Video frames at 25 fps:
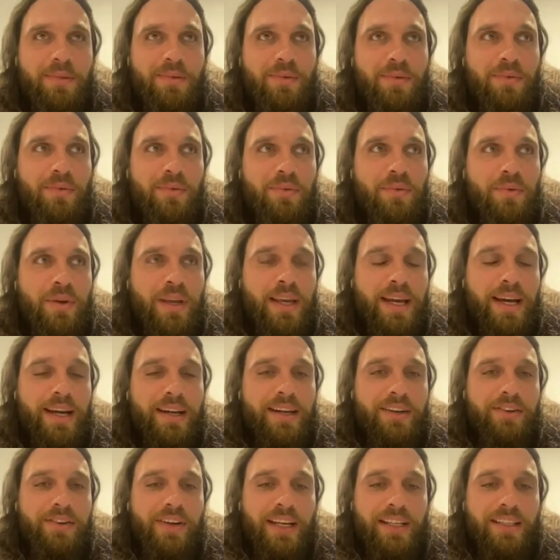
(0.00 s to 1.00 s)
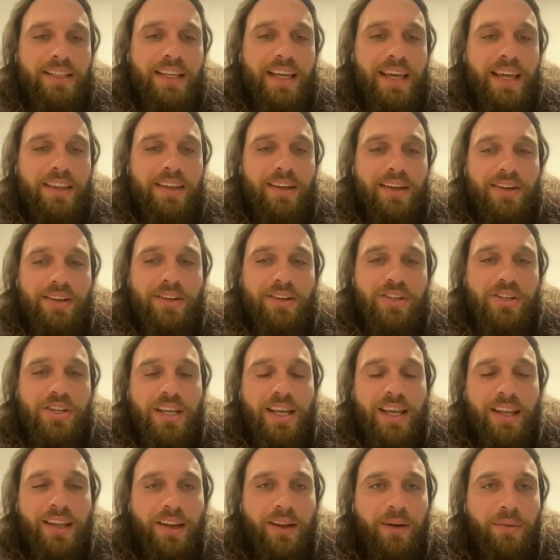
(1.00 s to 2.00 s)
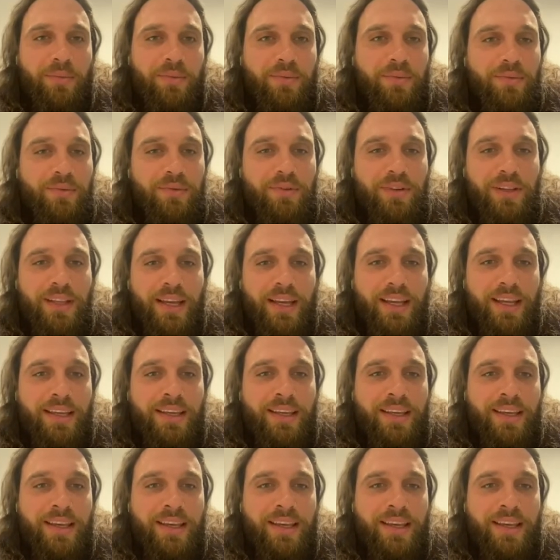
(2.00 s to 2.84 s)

we had a drink together, she ended up like